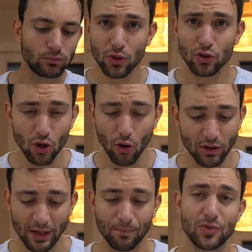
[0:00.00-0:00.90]
so
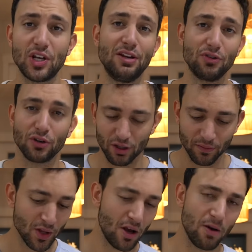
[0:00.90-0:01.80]
like
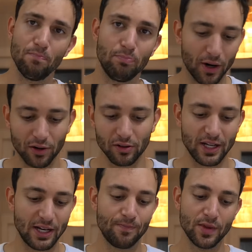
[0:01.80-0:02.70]
tender,
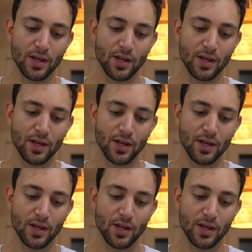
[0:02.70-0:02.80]
buttery,